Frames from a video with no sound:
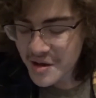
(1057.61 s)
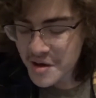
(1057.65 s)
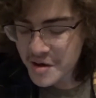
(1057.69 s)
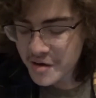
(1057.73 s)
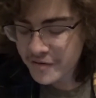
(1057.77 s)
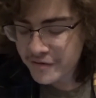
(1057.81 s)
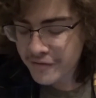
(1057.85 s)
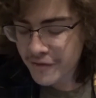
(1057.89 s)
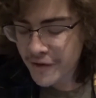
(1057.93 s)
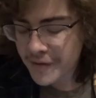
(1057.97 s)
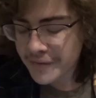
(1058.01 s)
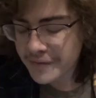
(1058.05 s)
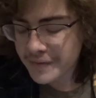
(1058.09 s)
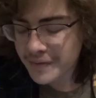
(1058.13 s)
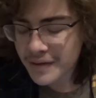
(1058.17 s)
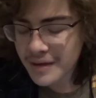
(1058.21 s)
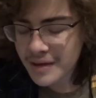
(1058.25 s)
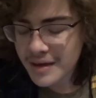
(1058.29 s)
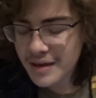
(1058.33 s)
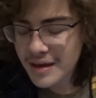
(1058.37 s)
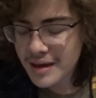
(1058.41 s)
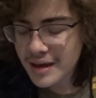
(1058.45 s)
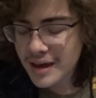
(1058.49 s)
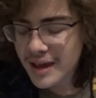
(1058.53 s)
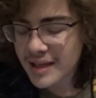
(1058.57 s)

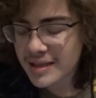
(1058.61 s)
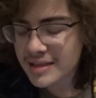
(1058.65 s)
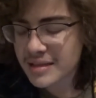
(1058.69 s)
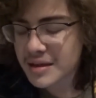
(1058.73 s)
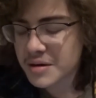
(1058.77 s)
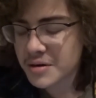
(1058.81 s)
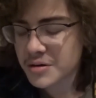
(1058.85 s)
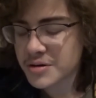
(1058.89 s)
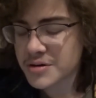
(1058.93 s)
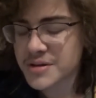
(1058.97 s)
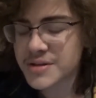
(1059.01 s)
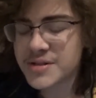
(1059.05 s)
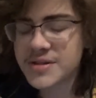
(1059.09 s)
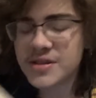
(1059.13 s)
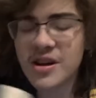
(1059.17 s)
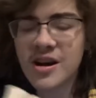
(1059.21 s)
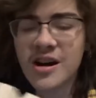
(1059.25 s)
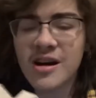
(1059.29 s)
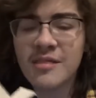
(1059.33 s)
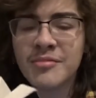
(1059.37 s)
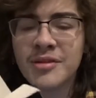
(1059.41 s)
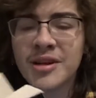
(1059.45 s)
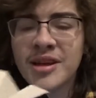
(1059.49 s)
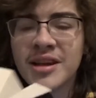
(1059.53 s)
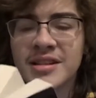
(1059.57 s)
Finally, he let her
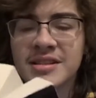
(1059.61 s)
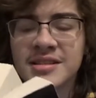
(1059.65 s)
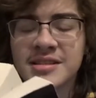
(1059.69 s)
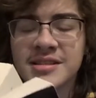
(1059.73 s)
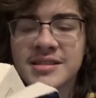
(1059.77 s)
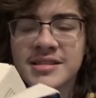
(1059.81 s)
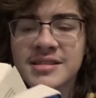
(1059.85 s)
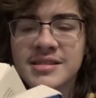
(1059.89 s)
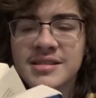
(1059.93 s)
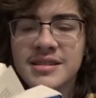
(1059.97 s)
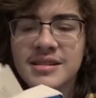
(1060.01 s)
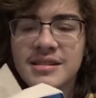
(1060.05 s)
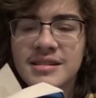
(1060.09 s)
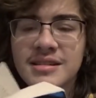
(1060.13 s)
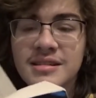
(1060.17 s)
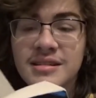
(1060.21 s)
sob against